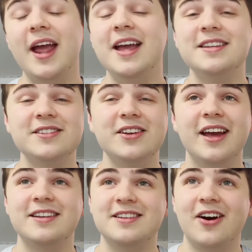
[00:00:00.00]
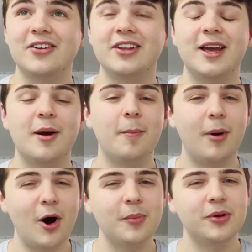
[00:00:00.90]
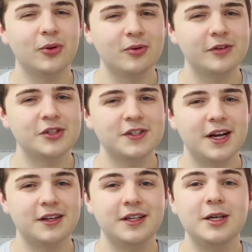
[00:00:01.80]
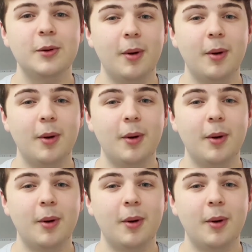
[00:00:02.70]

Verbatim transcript: isn't exactly a popular revision technique,